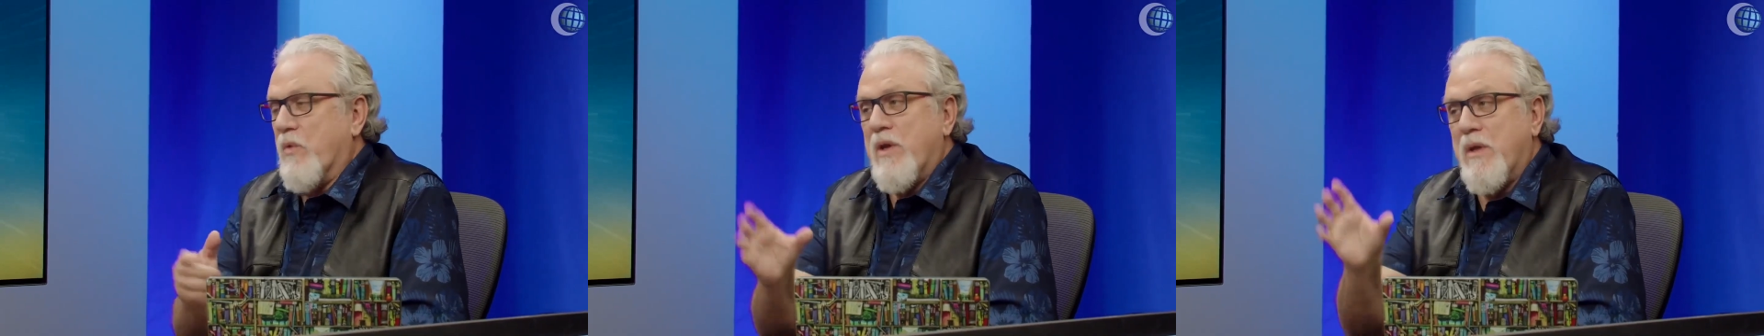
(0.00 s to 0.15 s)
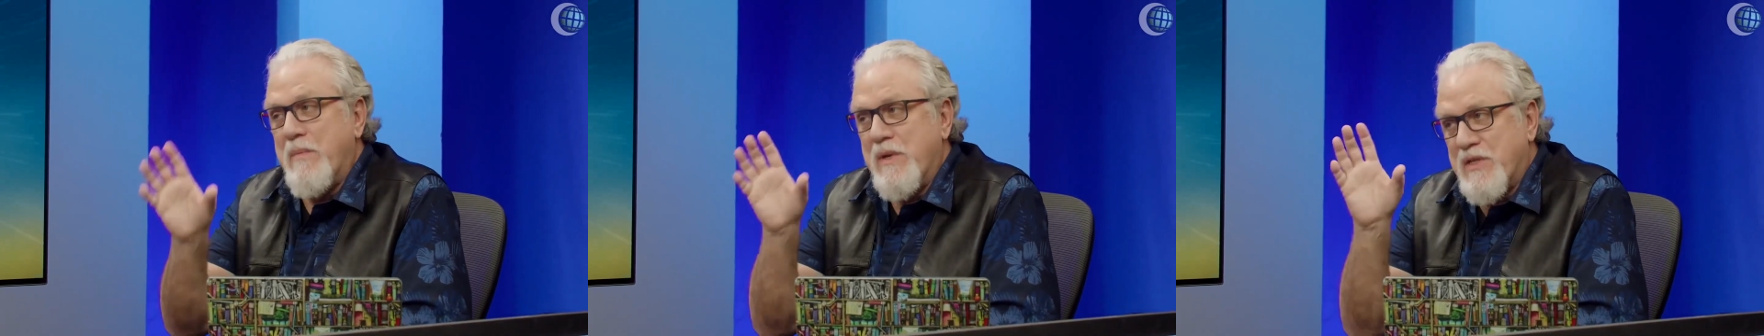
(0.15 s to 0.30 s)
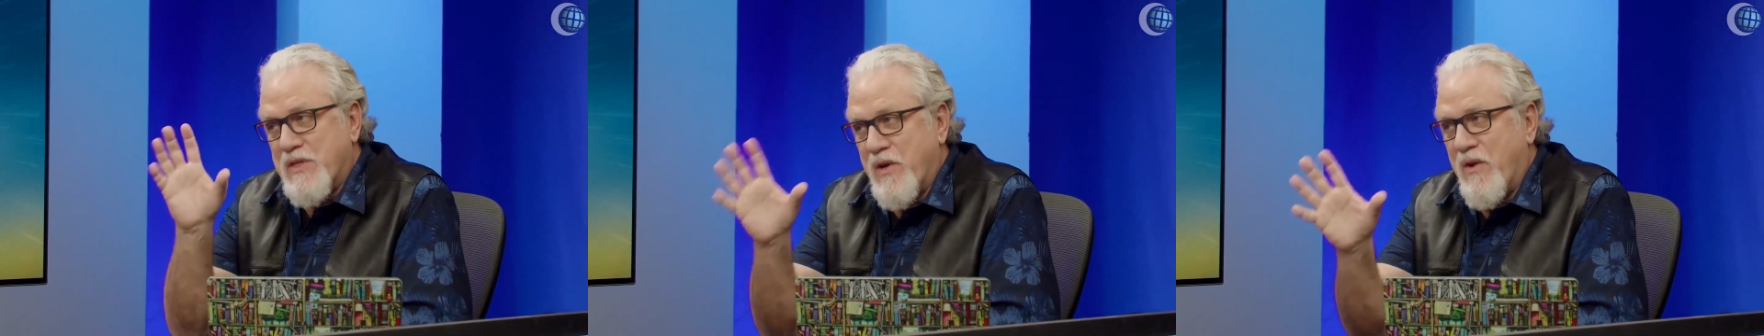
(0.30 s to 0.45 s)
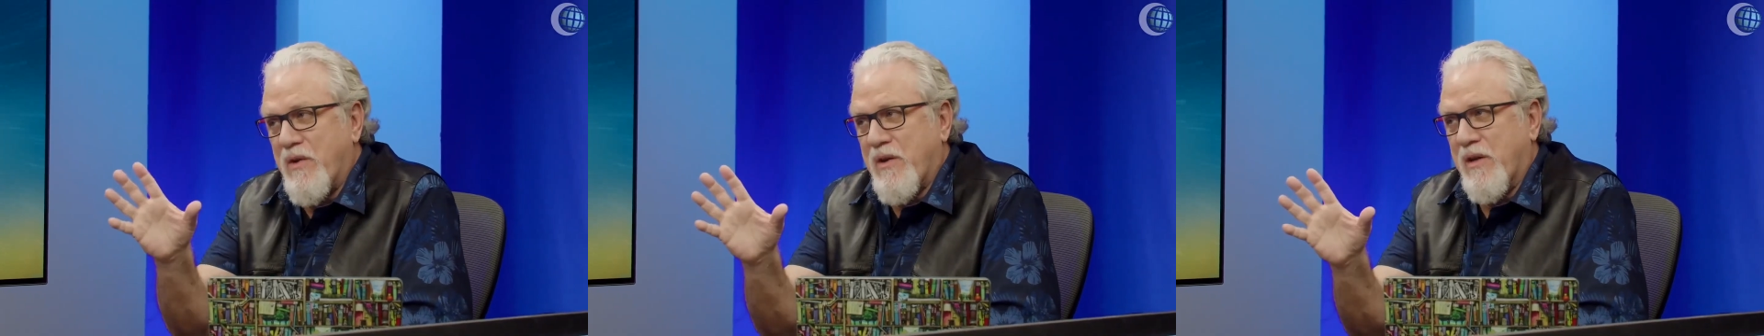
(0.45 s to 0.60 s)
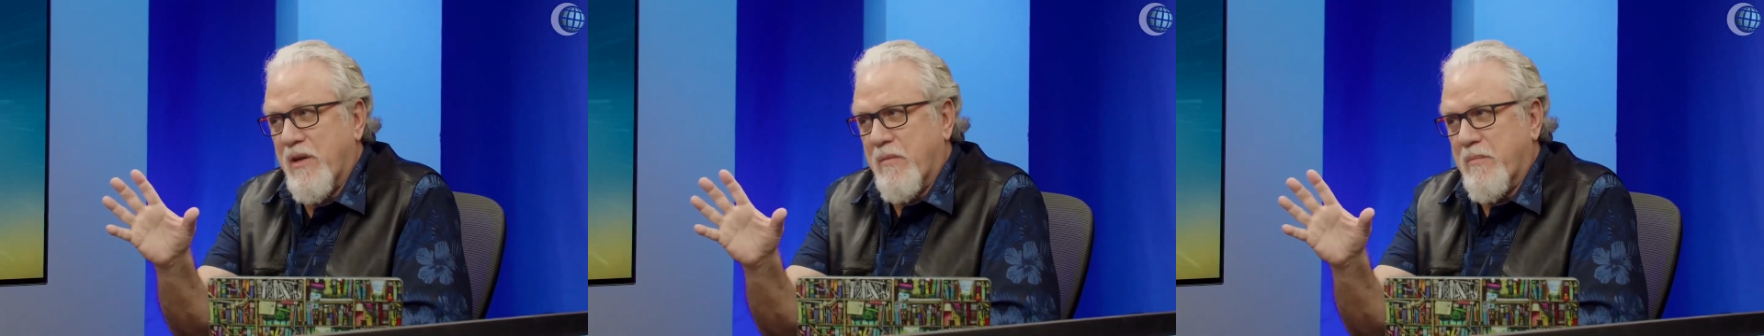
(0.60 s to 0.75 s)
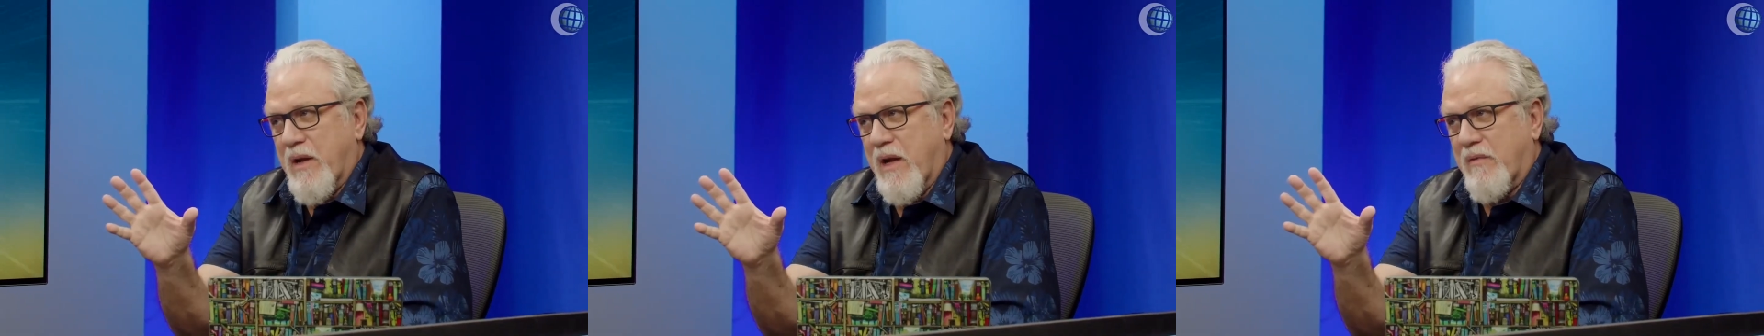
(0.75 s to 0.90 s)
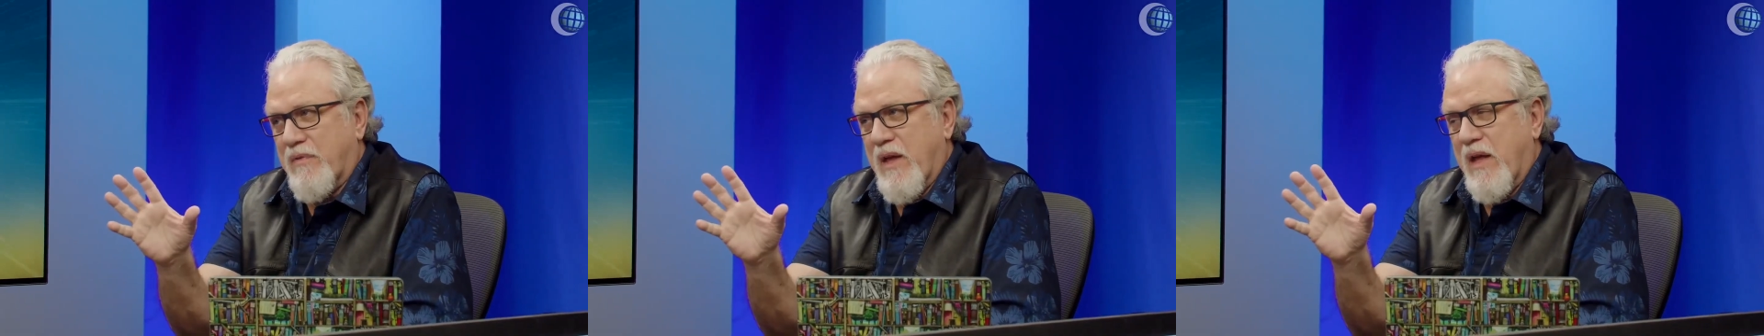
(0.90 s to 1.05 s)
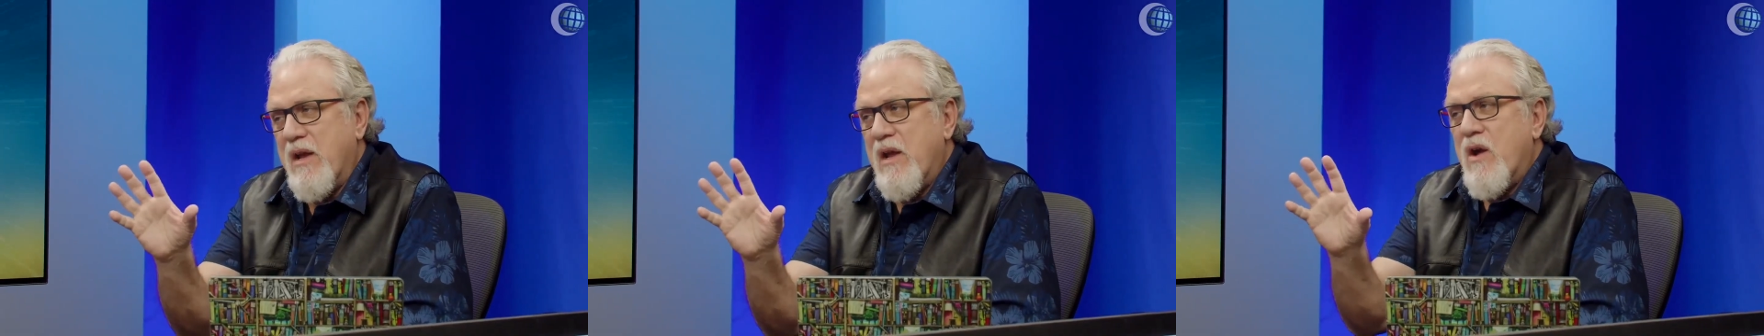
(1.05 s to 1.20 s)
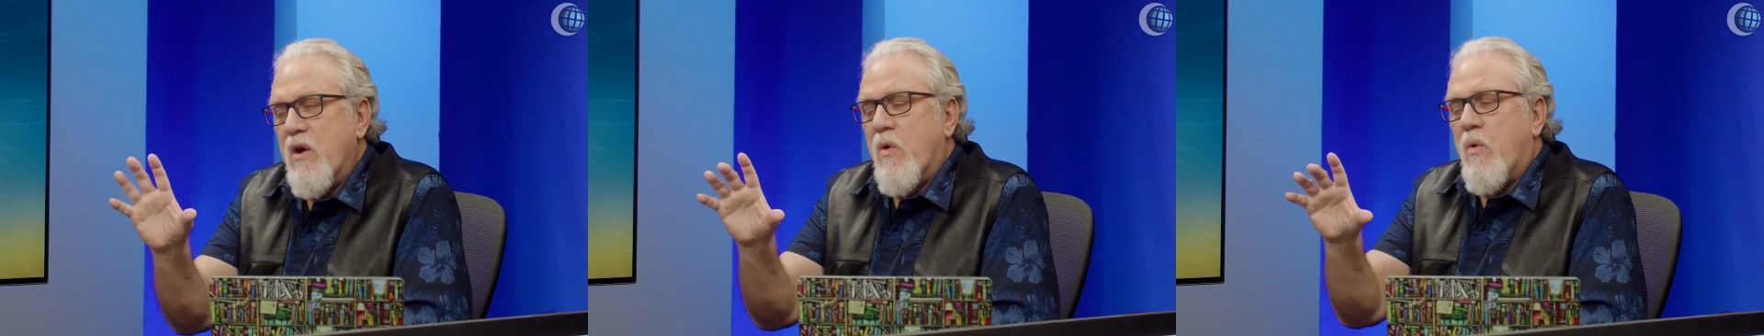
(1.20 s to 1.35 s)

We're going to be talking about that.